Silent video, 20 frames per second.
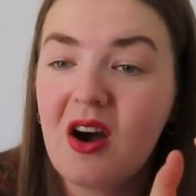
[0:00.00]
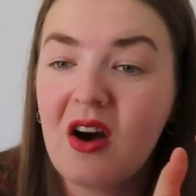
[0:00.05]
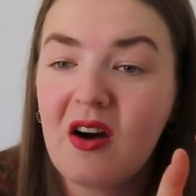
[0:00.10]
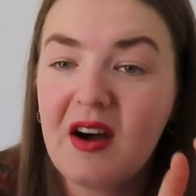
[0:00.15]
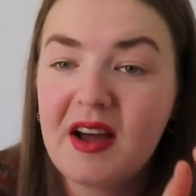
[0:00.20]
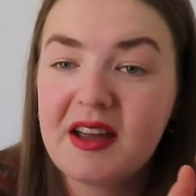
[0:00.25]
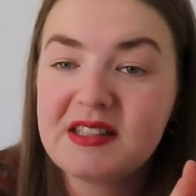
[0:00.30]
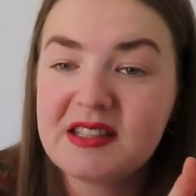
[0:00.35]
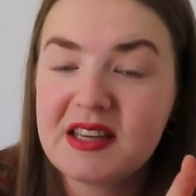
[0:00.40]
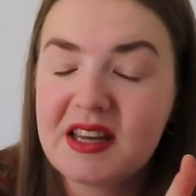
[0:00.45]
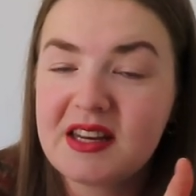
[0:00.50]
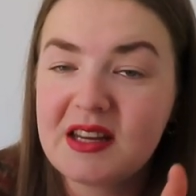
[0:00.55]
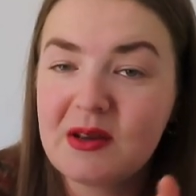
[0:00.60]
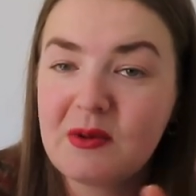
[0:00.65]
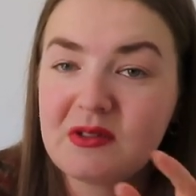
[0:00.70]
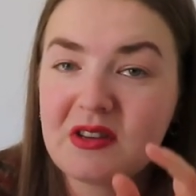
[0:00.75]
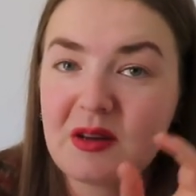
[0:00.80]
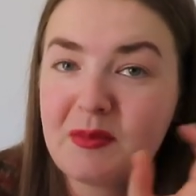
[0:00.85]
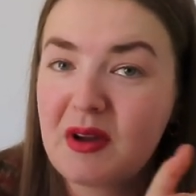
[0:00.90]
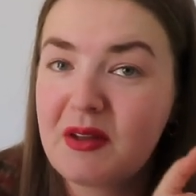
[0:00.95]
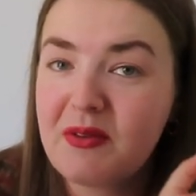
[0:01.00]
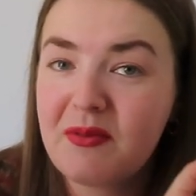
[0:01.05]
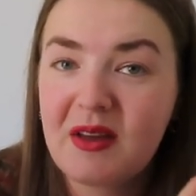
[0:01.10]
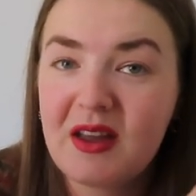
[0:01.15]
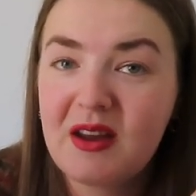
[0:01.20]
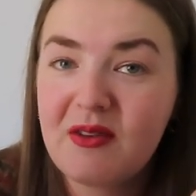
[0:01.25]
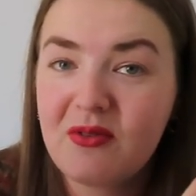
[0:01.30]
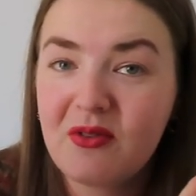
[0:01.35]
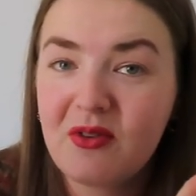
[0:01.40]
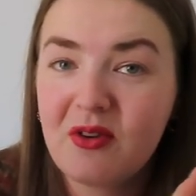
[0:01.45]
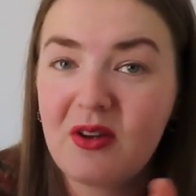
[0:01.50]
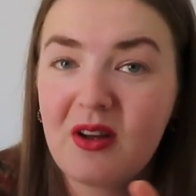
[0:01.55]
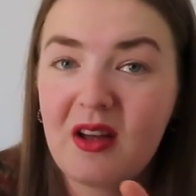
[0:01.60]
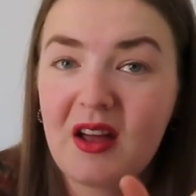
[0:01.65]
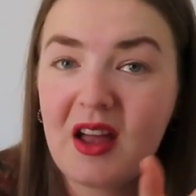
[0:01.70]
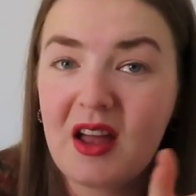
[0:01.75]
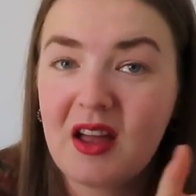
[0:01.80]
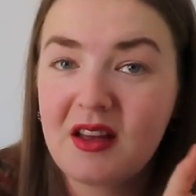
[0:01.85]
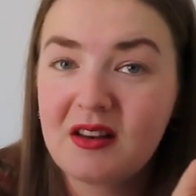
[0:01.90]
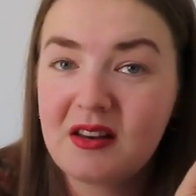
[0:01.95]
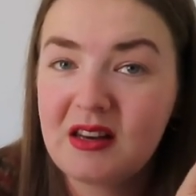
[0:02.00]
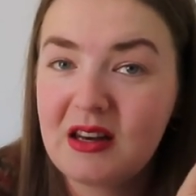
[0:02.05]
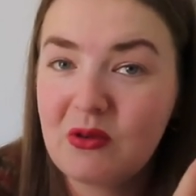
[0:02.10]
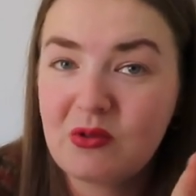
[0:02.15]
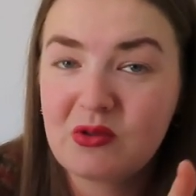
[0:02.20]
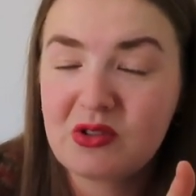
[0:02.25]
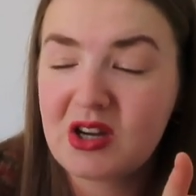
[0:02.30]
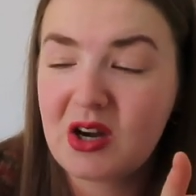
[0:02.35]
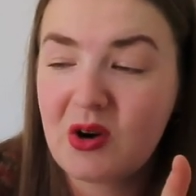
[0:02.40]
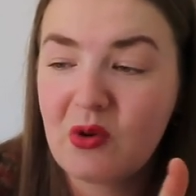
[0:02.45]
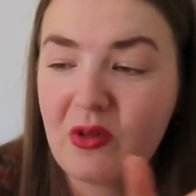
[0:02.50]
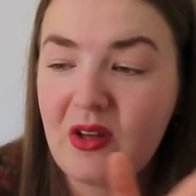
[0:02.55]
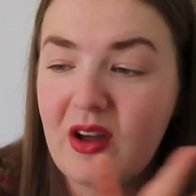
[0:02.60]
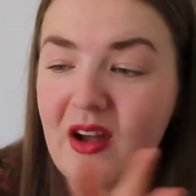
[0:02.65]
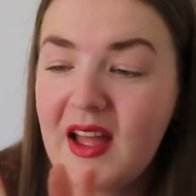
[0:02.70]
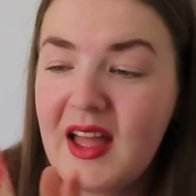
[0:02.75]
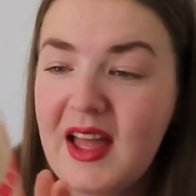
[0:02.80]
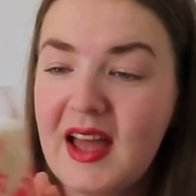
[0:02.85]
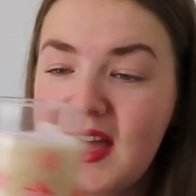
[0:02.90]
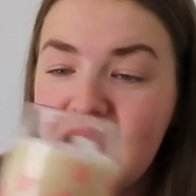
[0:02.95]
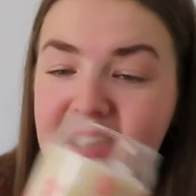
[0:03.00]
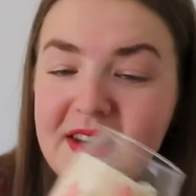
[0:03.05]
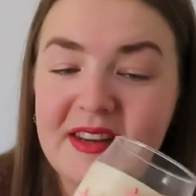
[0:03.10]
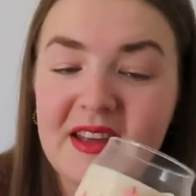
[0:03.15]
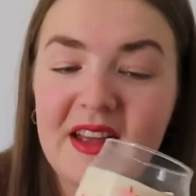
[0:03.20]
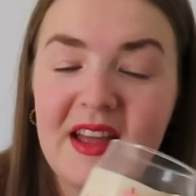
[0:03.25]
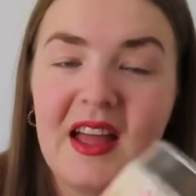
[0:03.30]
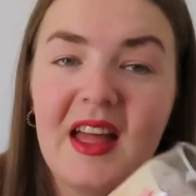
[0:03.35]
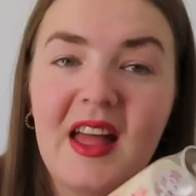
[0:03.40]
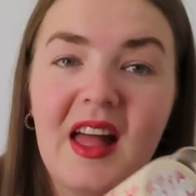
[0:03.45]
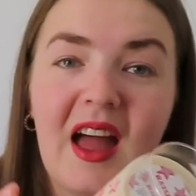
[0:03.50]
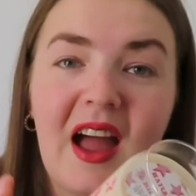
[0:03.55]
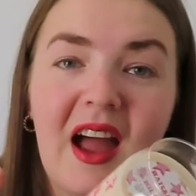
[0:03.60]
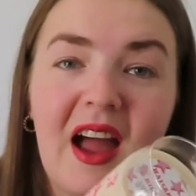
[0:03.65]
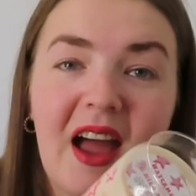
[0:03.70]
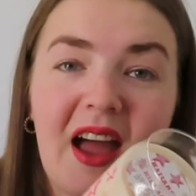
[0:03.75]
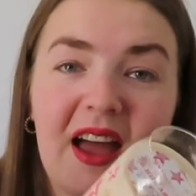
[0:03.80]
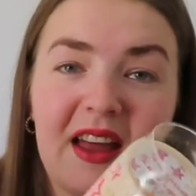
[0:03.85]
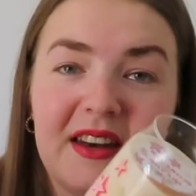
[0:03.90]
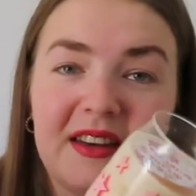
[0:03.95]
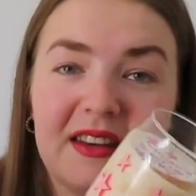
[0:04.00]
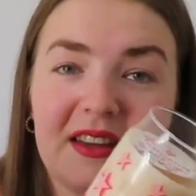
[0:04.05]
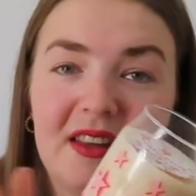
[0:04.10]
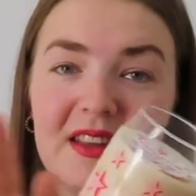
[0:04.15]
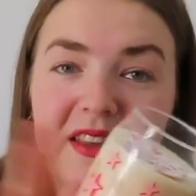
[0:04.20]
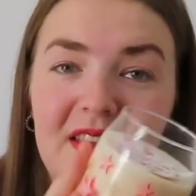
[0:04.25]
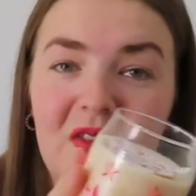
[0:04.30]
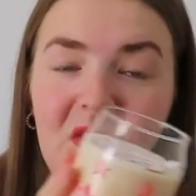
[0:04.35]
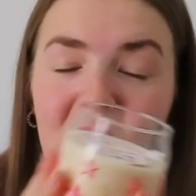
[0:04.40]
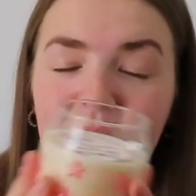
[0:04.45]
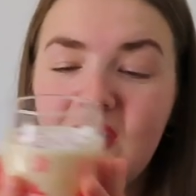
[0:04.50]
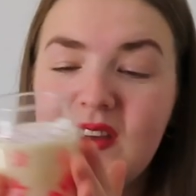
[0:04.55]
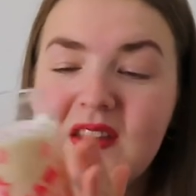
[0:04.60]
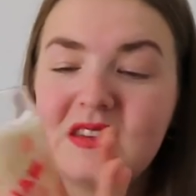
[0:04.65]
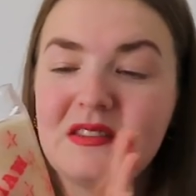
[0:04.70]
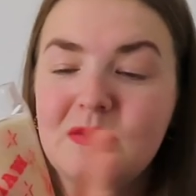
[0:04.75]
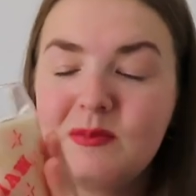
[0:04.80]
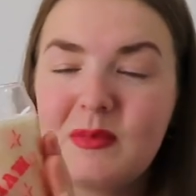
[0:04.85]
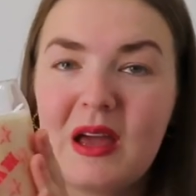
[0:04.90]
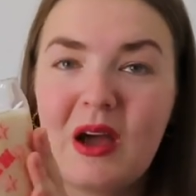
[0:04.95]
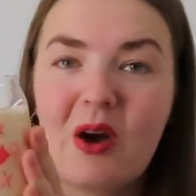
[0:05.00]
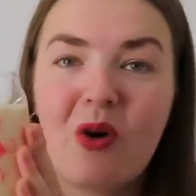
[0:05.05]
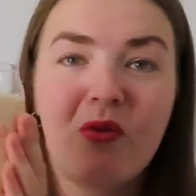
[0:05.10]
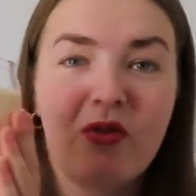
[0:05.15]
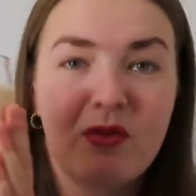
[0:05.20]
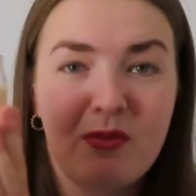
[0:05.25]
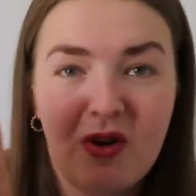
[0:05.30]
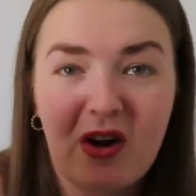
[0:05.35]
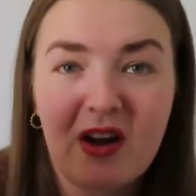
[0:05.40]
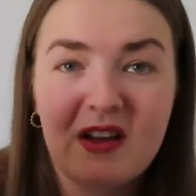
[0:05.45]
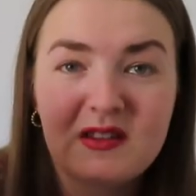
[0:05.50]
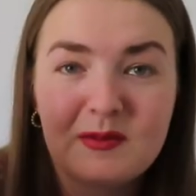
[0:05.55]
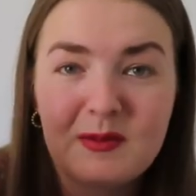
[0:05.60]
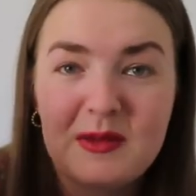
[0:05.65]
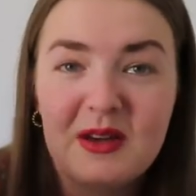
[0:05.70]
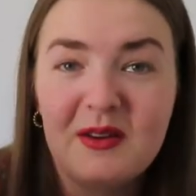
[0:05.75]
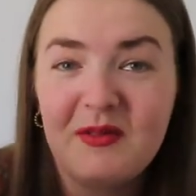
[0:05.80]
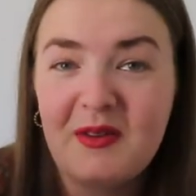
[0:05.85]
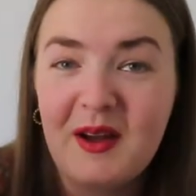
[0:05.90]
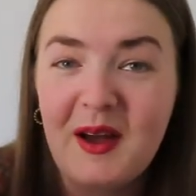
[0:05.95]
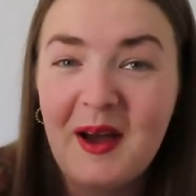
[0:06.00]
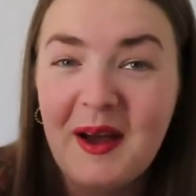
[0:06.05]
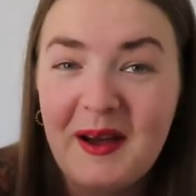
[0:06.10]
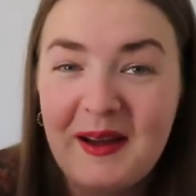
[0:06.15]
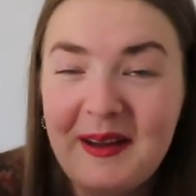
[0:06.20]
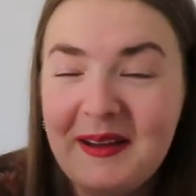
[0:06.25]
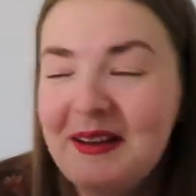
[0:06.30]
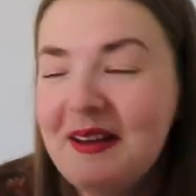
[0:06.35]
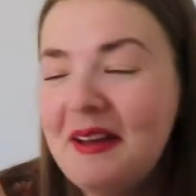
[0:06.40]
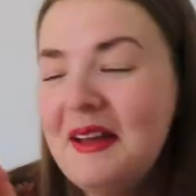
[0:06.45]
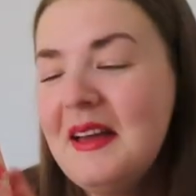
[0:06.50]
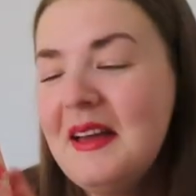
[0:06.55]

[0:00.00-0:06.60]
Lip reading: I did. It was like my favourite little doll that I had, and this smell reminds me of her.